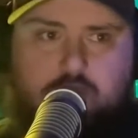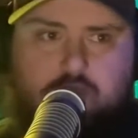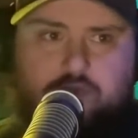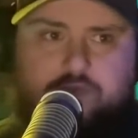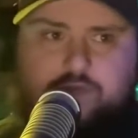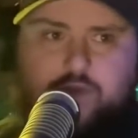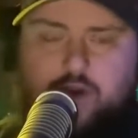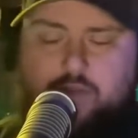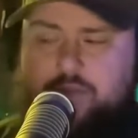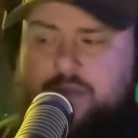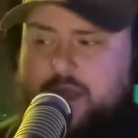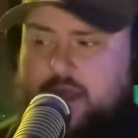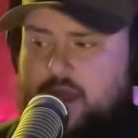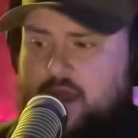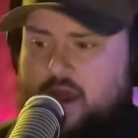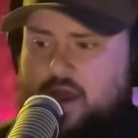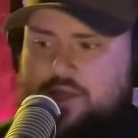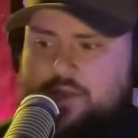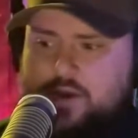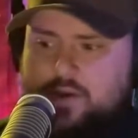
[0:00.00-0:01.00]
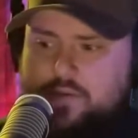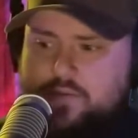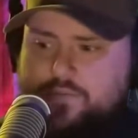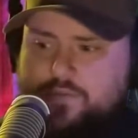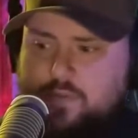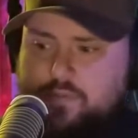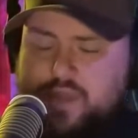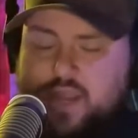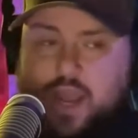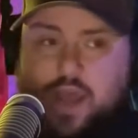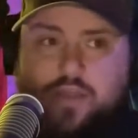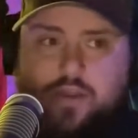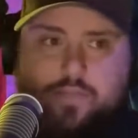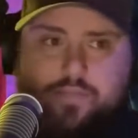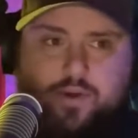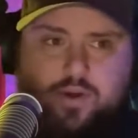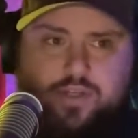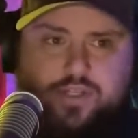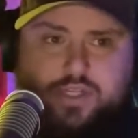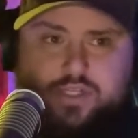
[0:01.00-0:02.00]
from the other
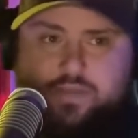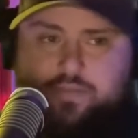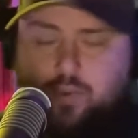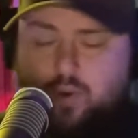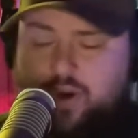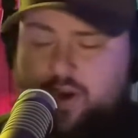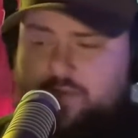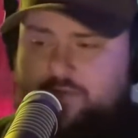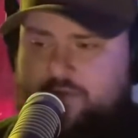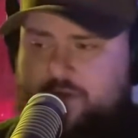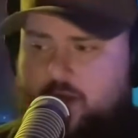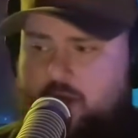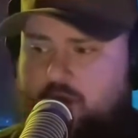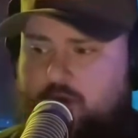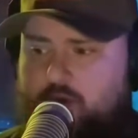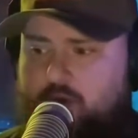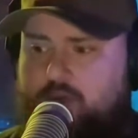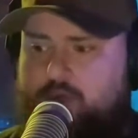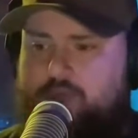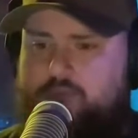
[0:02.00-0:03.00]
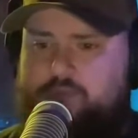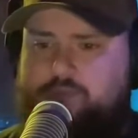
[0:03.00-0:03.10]
person's point of view.